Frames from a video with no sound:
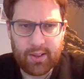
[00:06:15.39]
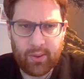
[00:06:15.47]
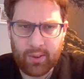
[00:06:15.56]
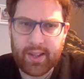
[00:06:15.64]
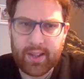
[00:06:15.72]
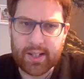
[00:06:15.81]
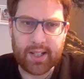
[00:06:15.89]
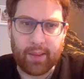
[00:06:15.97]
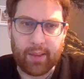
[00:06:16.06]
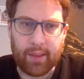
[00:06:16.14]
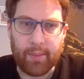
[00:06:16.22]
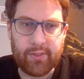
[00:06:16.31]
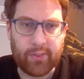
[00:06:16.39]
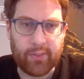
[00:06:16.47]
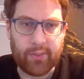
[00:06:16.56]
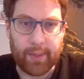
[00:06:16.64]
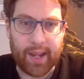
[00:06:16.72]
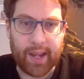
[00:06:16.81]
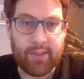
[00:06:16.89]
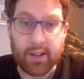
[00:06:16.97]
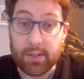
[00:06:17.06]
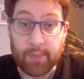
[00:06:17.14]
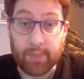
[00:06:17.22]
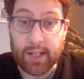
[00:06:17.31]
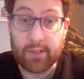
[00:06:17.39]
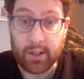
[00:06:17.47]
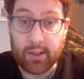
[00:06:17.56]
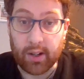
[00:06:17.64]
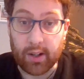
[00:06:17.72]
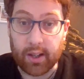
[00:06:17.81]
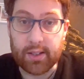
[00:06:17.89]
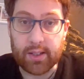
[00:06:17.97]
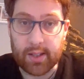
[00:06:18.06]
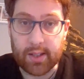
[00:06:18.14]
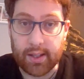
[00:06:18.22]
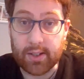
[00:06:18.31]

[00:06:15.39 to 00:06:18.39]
All of this together might form the evidence base for a good answer to this